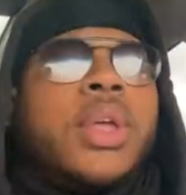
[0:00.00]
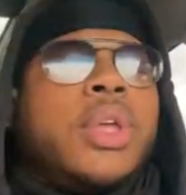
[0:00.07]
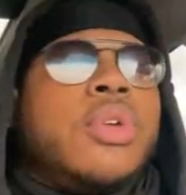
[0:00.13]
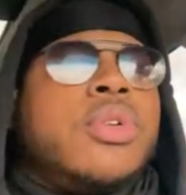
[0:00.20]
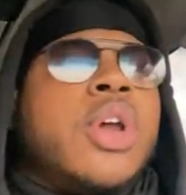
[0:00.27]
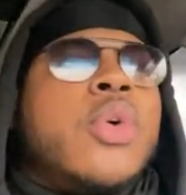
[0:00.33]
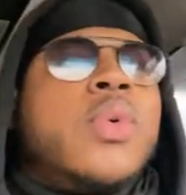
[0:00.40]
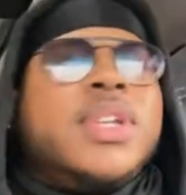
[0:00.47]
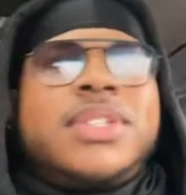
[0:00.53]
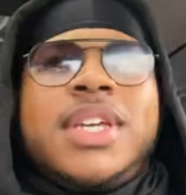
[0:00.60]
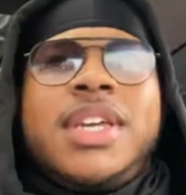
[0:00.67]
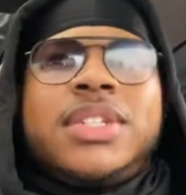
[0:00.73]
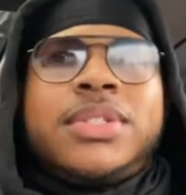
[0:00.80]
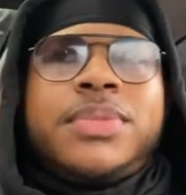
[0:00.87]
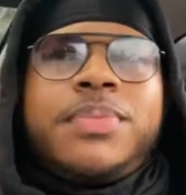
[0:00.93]
You know,
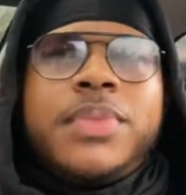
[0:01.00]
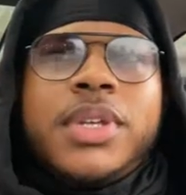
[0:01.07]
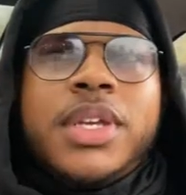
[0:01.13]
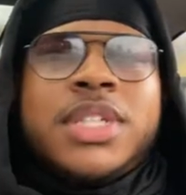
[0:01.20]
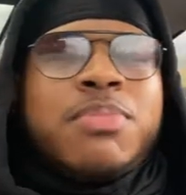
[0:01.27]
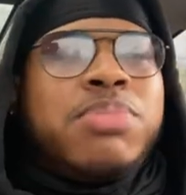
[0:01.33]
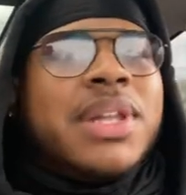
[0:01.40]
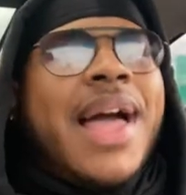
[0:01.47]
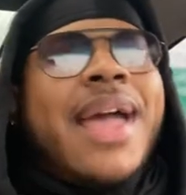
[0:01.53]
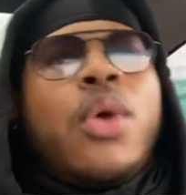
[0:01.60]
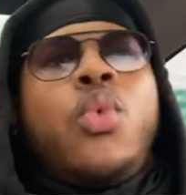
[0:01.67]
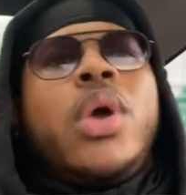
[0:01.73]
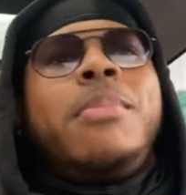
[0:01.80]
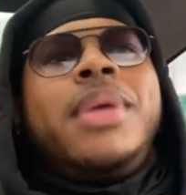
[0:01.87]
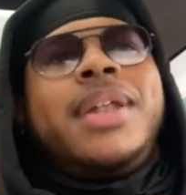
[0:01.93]
is black
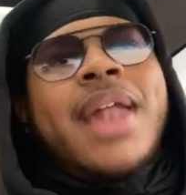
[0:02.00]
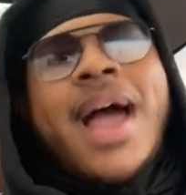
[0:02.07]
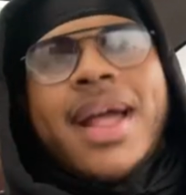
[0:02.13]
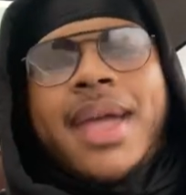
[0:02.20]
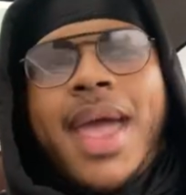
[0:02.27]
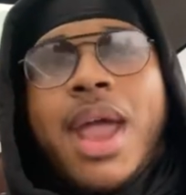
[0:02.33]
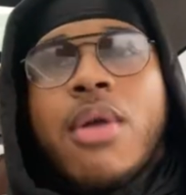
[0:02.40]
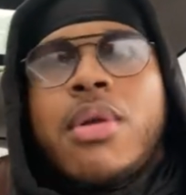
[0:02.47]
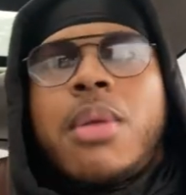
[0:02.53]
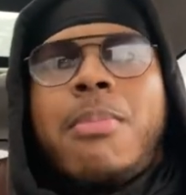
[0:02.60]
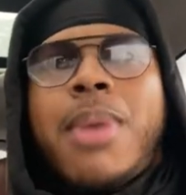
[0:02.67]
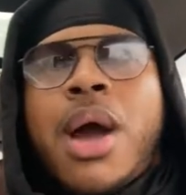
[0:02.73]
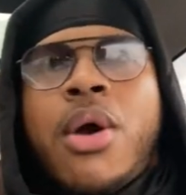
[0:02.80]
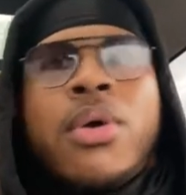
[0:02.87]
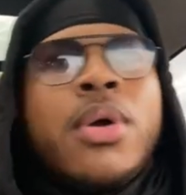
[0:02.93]
women not caring
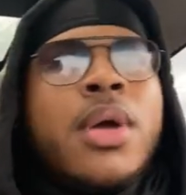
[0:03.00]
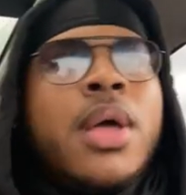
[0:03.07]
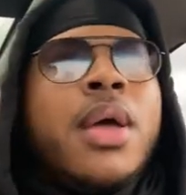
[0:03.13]
about